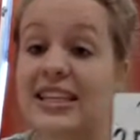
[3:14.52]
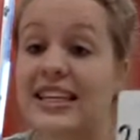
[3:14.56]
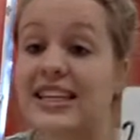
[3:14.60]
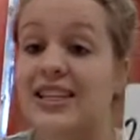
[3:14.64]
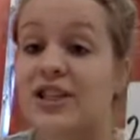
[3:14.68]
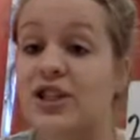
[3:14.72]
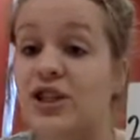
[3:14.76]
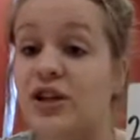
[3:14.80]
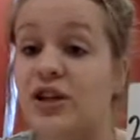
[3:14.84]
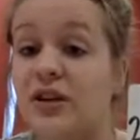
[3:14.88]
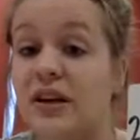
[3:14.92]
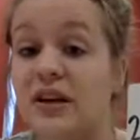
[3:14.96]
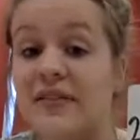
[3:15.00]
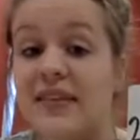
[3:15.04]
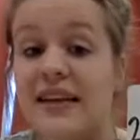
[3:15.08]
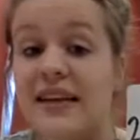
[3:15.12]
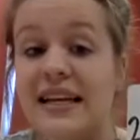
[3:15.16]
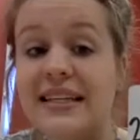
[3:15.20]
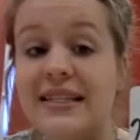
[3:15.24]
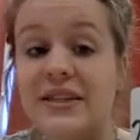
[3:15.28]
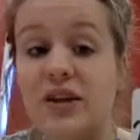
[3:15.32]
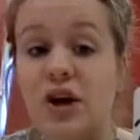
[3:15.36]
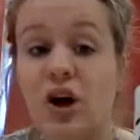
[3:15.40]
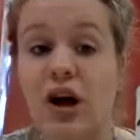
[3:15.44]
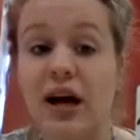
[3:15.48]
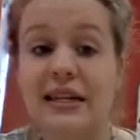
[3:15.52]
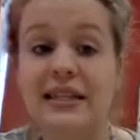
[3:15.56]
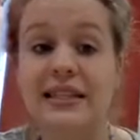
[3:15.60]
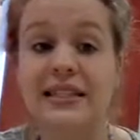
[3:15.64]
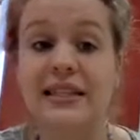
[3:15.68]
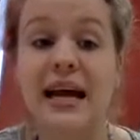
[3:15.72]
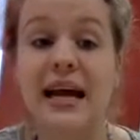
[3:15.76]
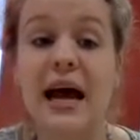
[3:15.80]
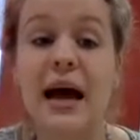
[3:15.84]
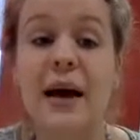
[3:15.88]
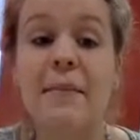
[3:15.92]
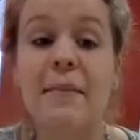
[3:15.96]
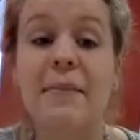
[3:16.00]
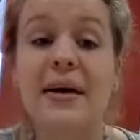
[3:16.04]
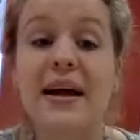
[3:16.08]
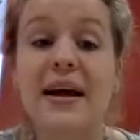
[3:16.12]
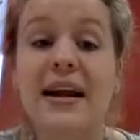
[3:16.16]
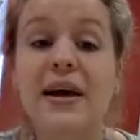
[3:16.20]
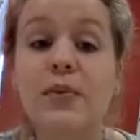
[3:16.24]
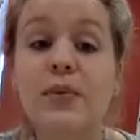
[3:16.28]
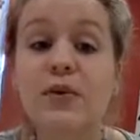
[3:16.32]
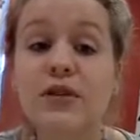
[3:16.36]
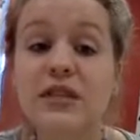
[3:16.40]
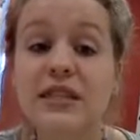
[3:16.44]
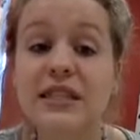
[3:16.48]
these 2 DVDs cost, but
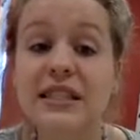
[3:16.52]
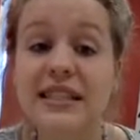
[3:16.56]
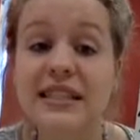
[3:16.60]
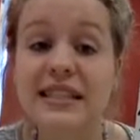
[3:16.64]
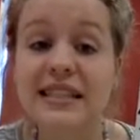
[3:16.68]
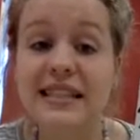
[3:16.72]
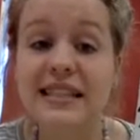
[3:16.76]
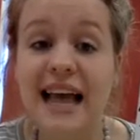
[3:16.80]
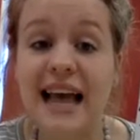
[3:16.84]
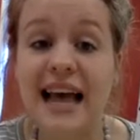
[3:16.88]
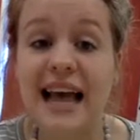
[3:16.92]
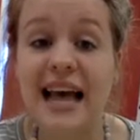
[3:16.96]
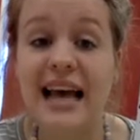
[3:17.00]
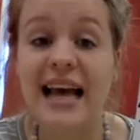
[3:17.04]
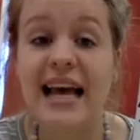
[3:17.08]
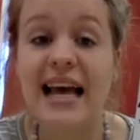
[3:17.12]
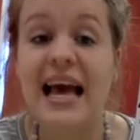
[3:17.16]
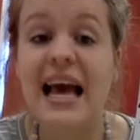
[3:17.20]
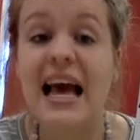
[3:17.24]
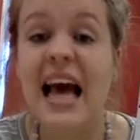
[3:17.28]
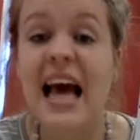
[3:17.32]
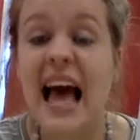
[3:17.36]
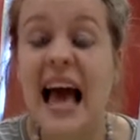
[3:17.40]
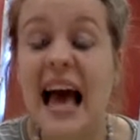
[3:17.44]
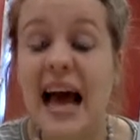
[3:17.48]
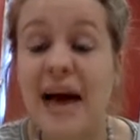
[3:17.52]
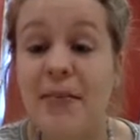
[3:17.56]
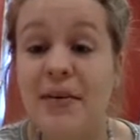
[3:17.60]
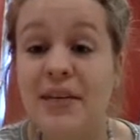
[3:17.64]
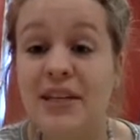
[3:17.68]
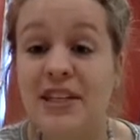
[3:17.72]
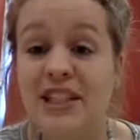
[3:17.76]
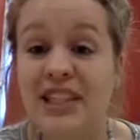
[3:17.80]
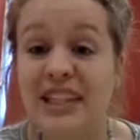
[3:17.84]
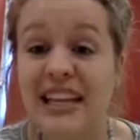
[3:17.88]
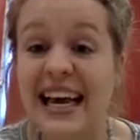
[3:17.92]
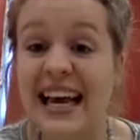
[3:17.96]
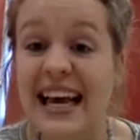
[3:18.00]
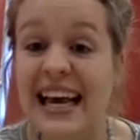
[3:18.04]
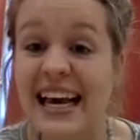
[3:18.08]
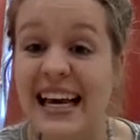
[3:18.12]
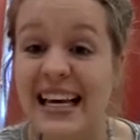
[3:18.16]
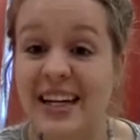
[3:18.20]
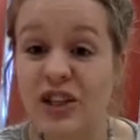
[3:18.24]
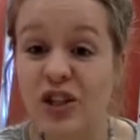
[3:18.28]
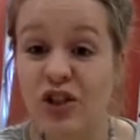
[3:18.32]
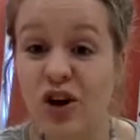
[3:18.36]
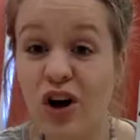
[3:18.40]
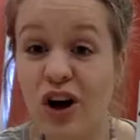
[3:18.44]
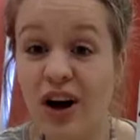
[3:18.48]
it wants to say how much did
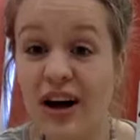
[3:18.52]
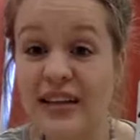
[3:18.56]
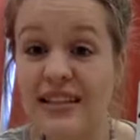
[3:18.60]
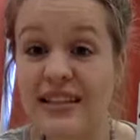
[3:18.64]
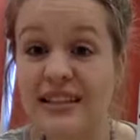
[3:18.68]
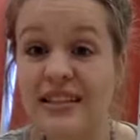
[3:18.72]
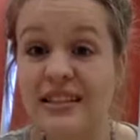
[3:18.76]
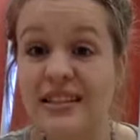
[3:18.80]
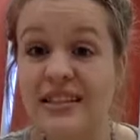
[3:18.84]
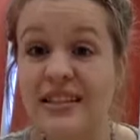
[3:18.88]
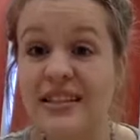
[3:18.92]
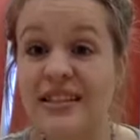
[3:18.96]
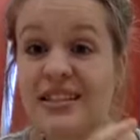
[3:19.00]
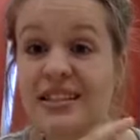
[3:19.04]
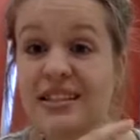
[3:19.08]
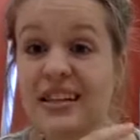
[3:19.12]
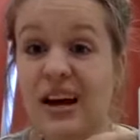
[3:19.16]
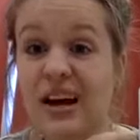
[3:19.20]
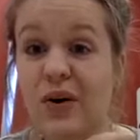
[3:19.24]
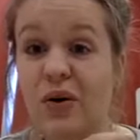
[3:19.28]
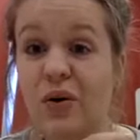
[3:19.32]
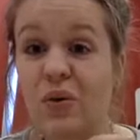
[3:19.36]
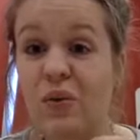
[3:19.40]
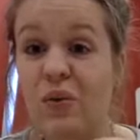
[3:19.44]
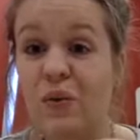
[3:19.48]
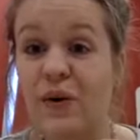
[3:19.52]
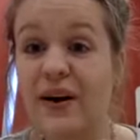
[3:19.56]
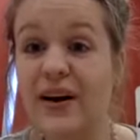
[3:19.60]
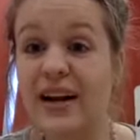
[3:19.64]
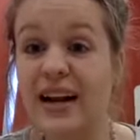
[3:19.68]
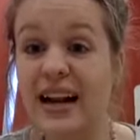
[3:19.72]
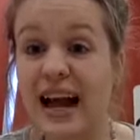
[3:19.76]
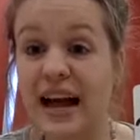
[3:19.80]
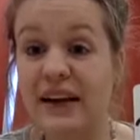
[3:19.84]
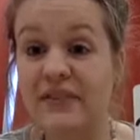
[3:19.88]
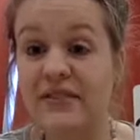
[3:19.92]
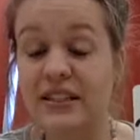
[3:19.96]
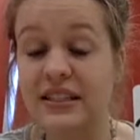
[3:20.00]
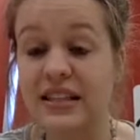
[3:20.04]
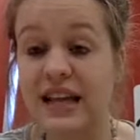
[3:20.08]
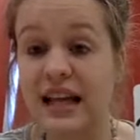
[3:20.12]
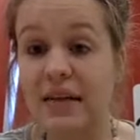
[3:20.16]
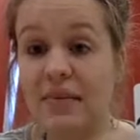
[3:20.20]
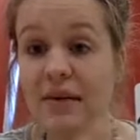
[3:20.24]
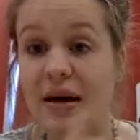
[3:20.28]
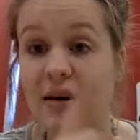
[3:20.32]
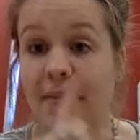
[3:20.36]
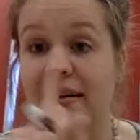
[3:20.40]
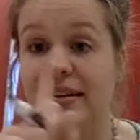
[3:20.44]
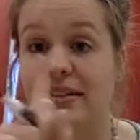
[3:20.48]
each cost. So we're going to have to tell
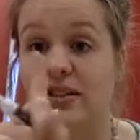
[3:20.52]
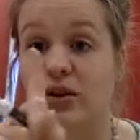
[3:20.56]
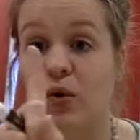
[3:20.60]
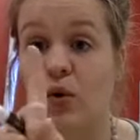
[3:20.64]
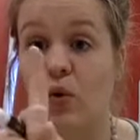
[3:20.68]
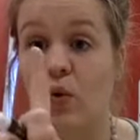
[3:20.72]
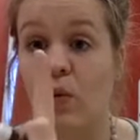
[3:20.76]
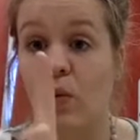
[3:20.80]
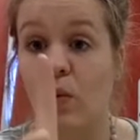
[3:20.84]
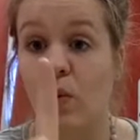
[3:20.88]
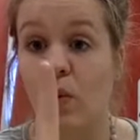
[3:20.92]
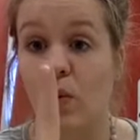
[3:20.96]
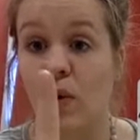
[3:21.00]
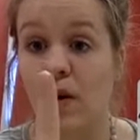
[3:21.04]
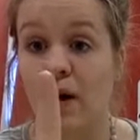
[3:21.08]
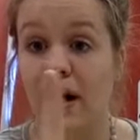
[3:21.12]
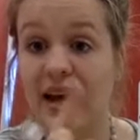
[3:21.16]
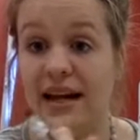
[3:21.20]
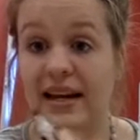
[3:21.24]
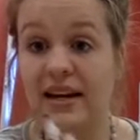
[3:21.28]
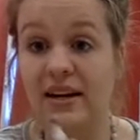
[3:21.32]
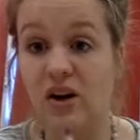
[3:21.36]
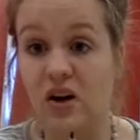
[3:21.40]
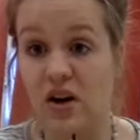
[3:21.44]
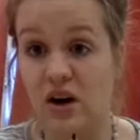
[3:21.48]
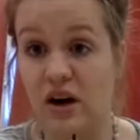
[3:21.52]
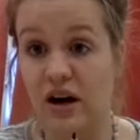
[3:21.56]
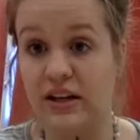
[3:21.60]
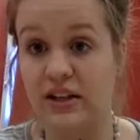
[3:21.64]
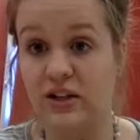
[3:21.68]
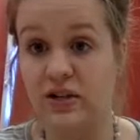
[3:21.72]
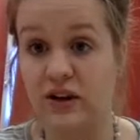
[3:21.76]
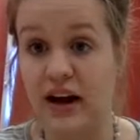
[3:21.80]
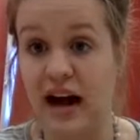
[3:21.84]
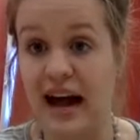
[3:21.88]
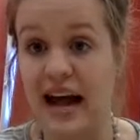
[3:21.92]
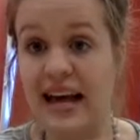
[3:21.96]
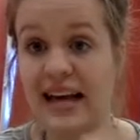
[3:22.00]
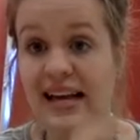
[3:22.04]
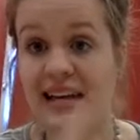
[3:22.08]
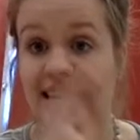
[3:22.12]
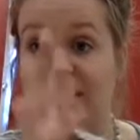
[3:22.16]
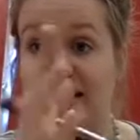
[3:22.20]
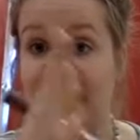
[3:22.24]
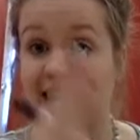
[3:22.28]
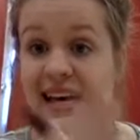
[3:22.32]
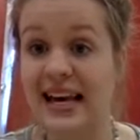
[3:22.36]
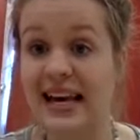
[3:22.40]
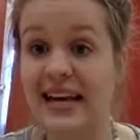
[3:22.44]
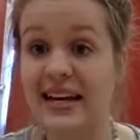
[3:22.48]
them how much one cost, right?
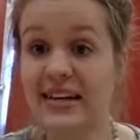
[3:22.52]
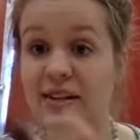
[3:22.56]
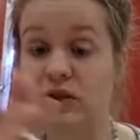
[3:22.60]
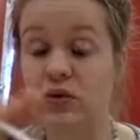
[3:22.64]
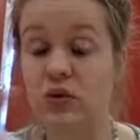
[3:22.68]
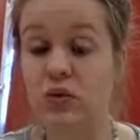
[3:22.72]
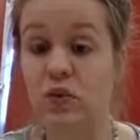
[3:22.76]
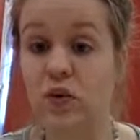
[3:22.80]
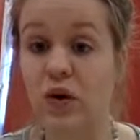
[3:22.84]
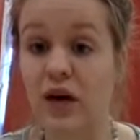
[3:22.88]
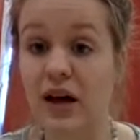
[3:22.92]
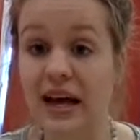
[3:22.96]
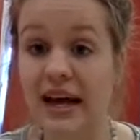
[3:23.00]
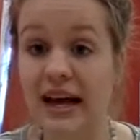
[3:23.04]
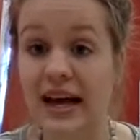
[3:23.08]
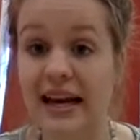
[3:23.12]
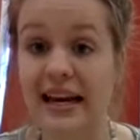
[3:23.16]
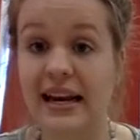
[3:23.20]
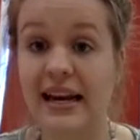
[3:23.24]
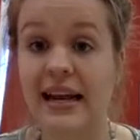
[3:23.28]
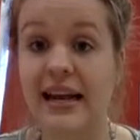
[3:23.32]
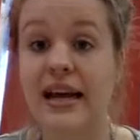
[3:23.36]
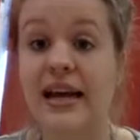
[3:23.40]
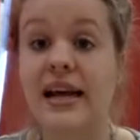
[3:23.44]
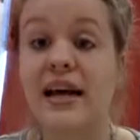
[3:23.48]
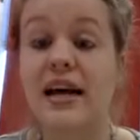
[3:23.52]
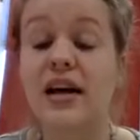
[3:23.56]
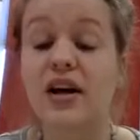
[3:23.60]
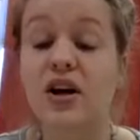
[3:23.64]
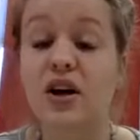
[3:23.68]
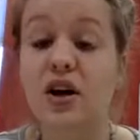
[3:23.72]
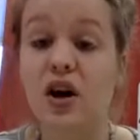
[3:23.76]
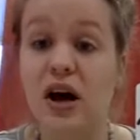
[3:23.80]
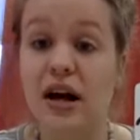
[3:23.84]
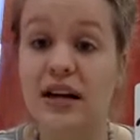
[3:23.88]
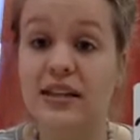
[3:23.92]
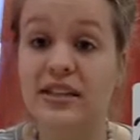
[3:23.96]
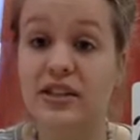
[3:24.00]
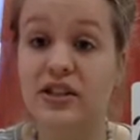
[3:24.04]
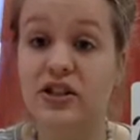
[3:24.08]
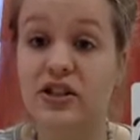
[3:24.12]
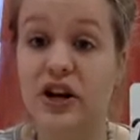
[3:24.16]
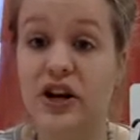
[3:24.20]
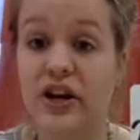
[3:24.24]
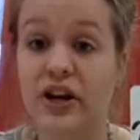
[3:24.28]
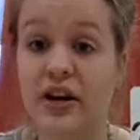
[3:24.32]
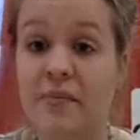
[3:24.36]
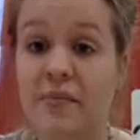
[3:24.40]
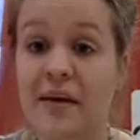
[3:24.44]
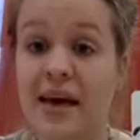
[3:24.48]
Because each one costs a
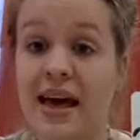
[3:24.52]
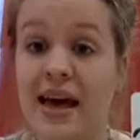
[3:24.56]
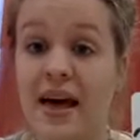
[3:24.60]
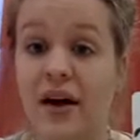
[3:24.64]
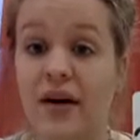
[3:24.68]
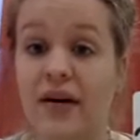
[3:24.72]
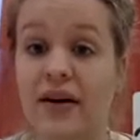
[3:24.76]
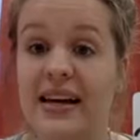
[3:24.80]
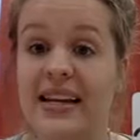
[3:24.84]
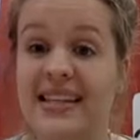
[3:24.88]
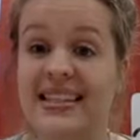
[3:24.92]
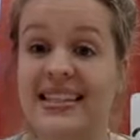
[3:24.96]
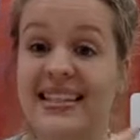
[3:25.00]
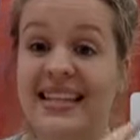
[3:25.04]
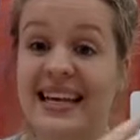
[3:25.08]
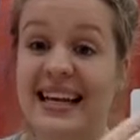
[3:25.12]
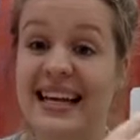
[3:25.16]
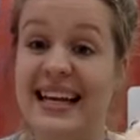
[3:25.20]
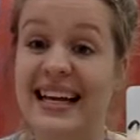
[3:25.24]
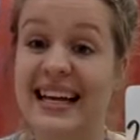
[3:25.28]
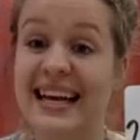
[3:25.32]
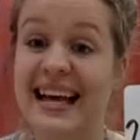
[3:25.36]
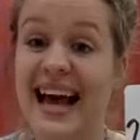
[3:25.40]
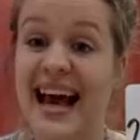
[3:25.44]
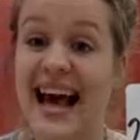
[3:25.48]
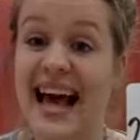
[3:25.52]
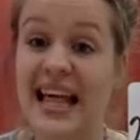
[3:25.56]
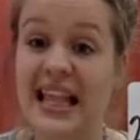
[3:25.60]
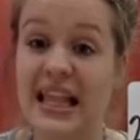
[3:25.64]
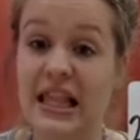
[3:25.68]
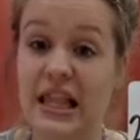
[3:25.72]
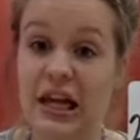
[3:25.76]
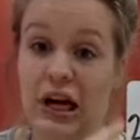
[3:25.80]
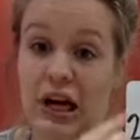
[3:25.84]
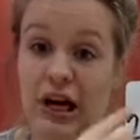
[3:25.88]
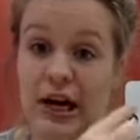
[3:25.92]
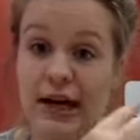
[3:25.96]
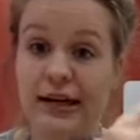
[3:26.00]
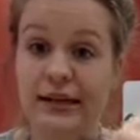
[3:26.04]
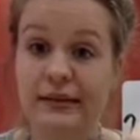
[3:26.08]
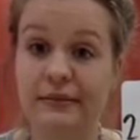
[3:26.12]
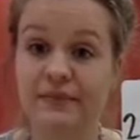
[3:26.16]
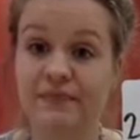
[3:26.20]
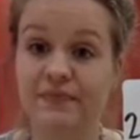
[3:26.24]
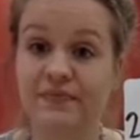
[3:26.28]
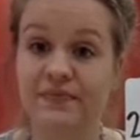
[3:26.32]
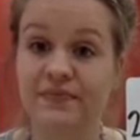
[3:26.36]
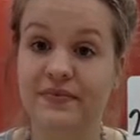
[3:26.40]
certain amount, and together